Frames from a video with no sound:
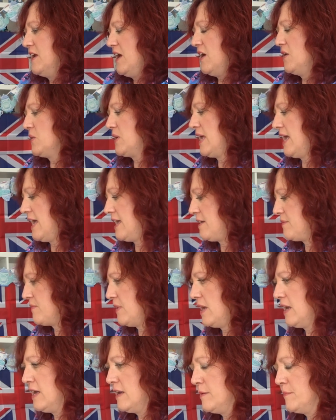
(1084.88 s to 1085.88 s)
Okay,
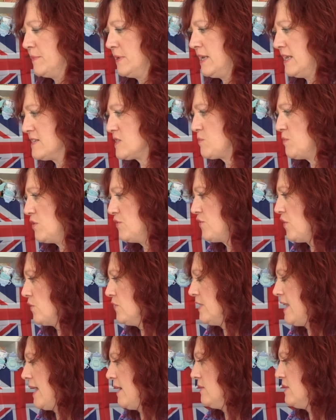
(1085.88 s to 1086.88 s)
let's move on
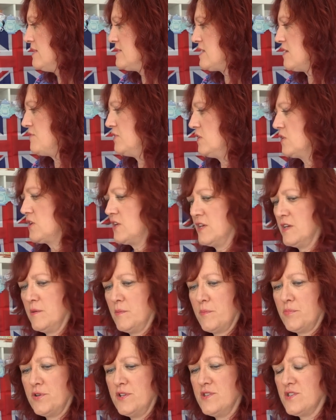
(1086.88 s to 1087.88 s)
now. Let's have a look at
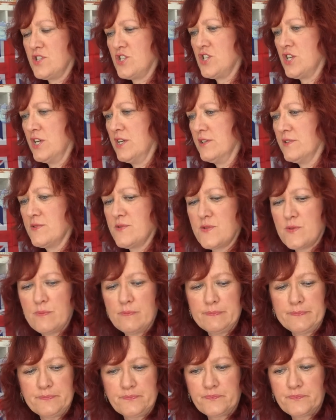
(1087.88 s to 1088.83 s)
Prince Charles.